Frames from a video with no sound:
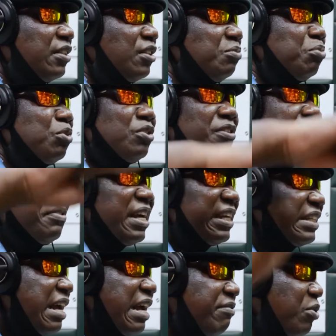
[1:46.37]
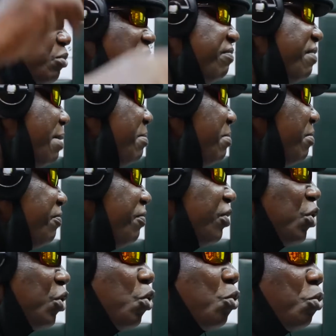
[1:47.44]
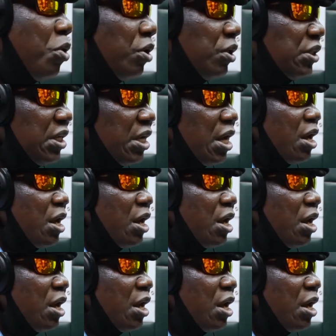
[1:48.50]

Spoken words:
the music will enter everywhere for the whole world.